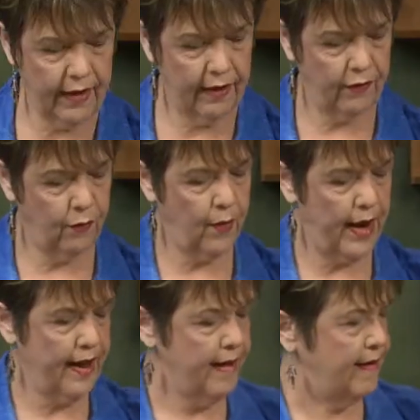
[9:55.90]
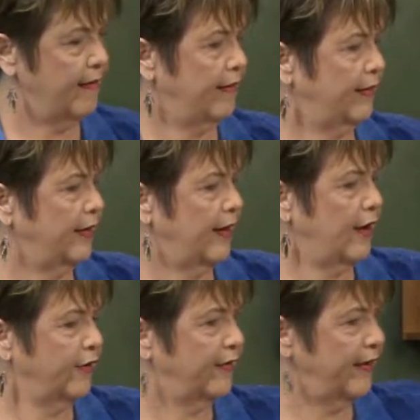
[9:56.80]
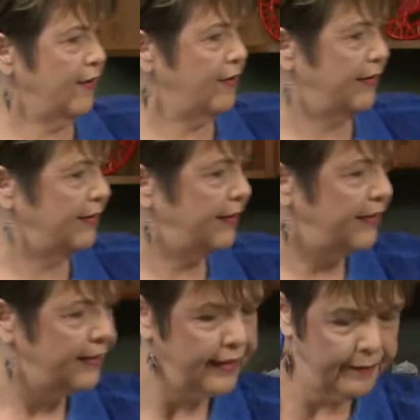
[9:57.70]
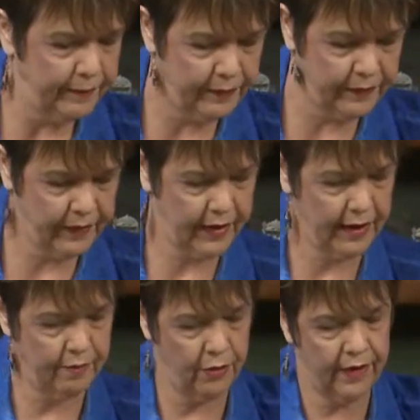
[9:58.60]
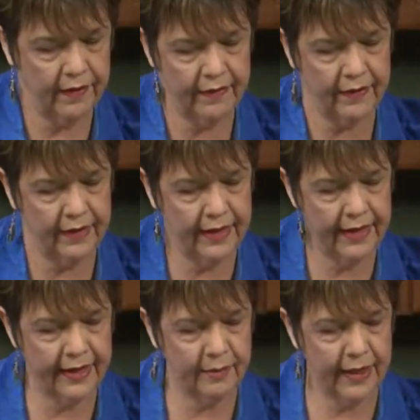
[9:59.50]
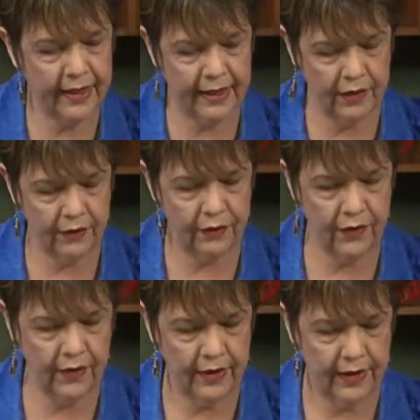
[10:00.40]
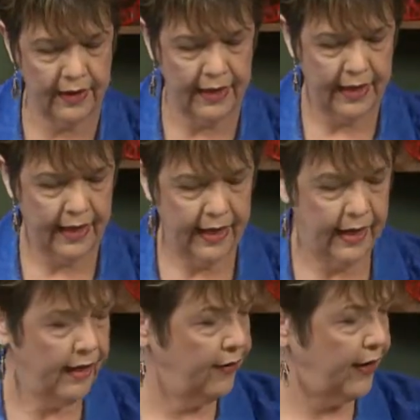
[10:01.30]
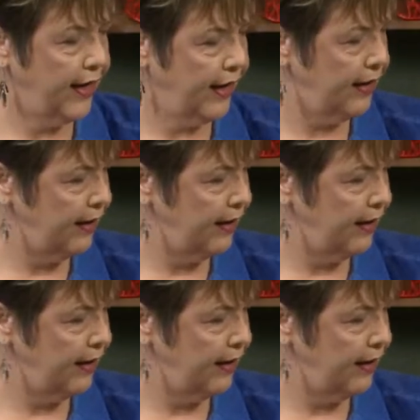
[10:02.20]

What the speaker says: out of the way also, and bring this a little bit closer. Okay.